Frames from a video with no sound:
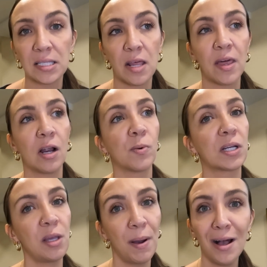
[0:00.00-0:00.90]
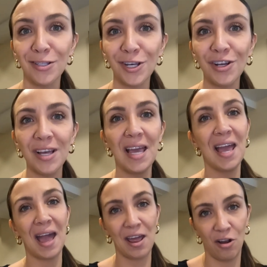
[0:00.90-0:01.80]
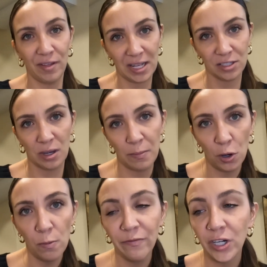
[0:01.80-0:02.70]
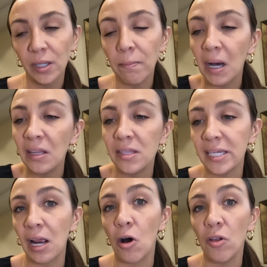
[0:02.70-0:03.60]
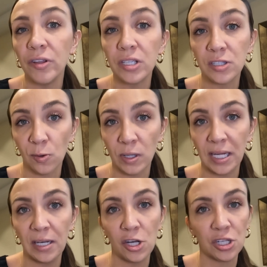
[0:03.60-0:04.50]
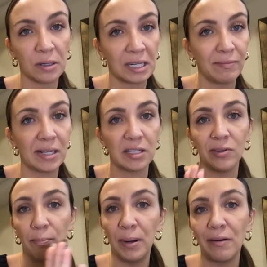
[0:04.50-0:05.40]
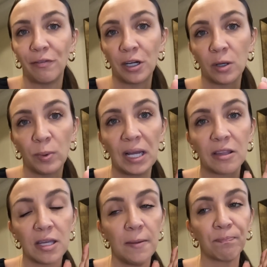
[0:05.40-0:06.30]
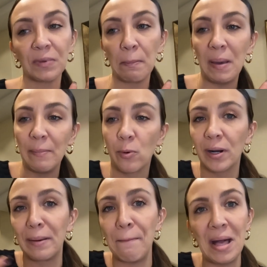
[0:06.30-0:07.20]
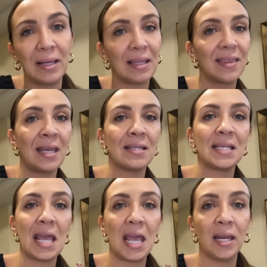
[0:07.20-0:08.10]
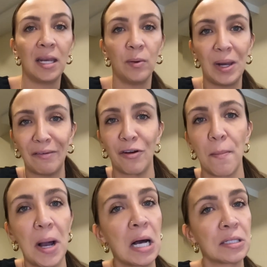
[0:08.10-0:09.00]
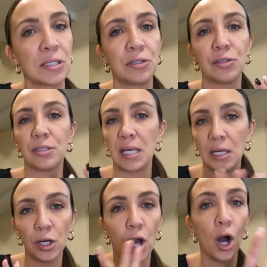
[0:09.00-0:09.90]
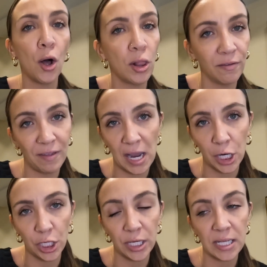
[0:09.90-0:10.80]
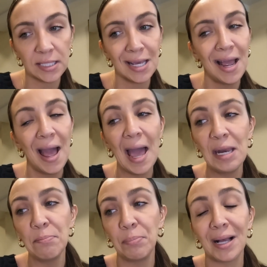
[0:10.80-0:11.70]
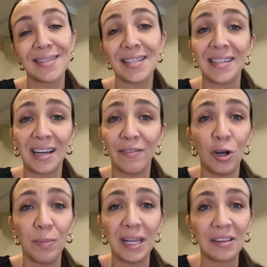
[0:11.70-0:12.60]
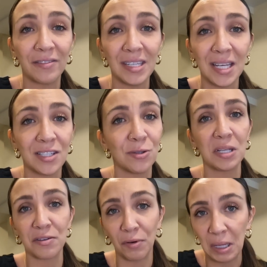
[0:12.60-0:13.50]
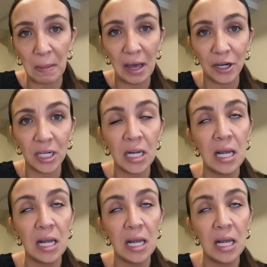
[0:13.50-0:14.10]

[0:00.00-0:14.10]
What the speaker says: And then I'll work on the Apostille and all that. So I'm home for a month to get all this sorted. I'm just gonna give myself a buffer with paperwork and mailing things in and waiting for apostilles and all of that goodness. And plus, it's not even open yet, the visa, so it doesn't really matter.